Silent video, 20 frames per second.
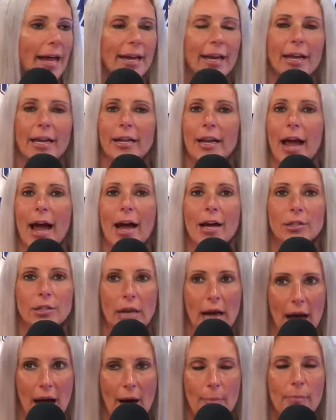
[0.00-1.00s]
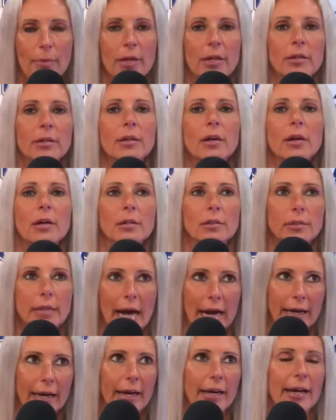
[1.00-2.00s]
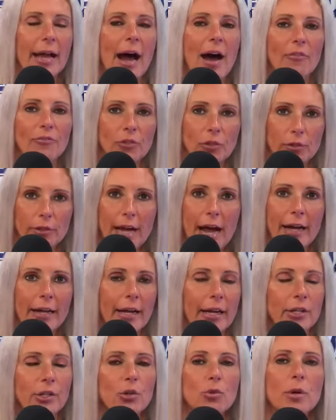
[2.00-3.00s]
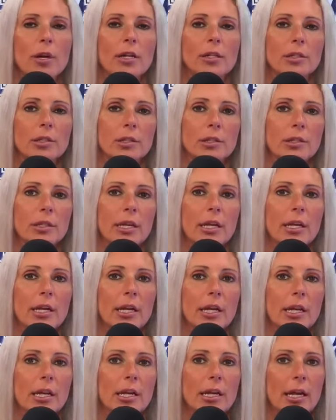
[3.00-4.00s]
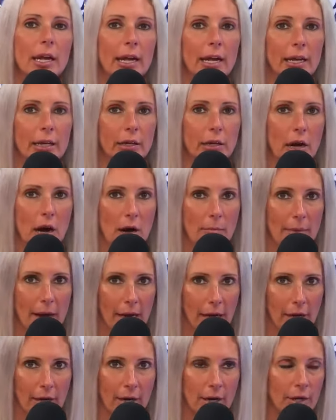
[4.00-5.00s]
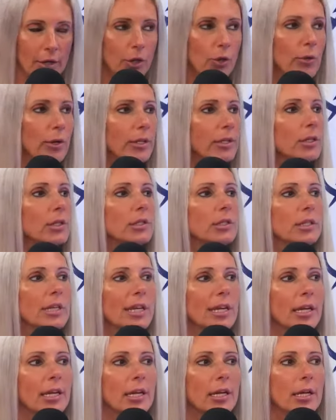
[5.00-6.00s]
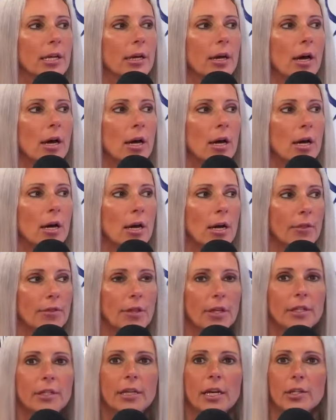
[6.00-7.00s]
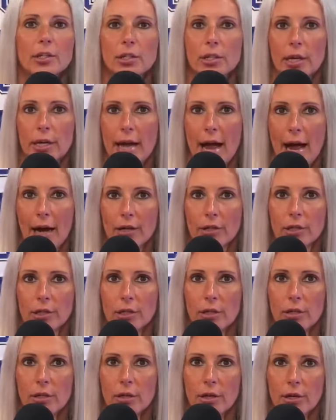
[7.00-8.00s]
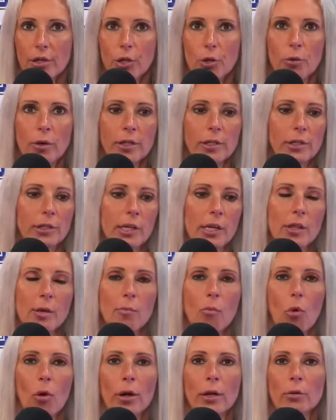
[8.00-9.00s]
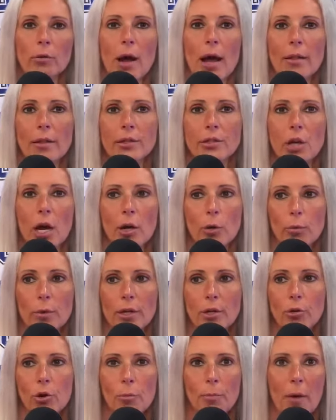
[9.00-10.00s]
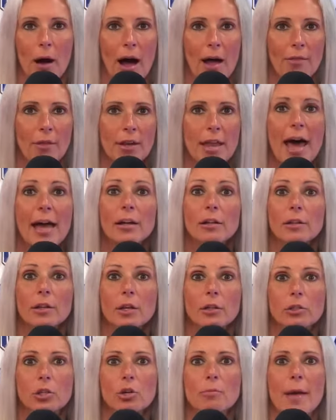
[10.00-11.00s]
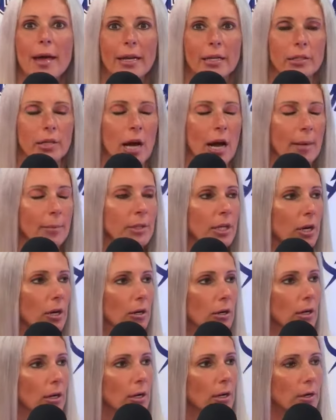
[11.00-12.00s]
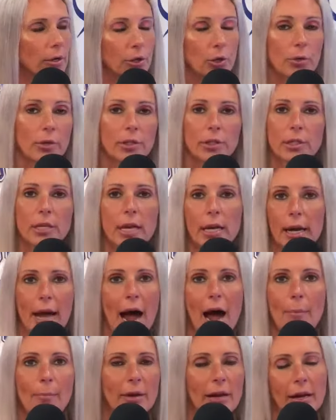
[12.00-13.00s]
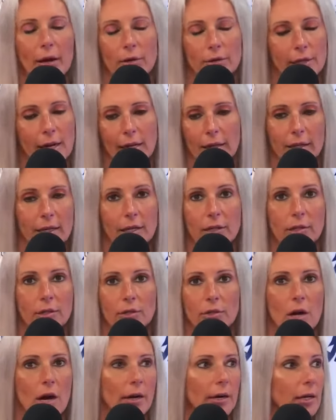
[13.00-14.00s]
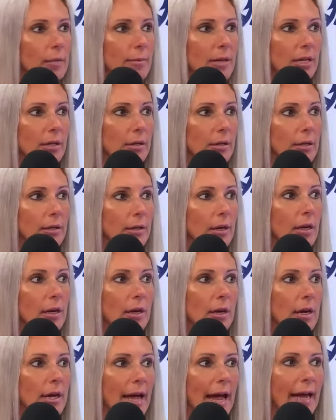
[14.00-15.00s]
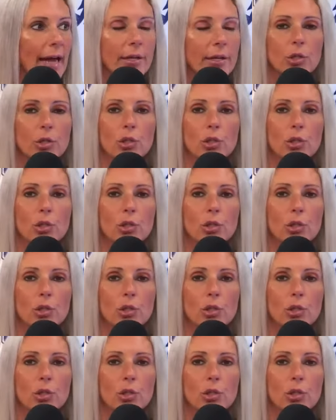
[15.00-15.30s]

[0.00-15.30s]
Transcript: it has happened decade after decade. You can see it coming. You can see the disconnect. You can see the Morgan Riley's got to regroup behind the net a little too many times here. You could see it happening. I was like, this is not going to be good. And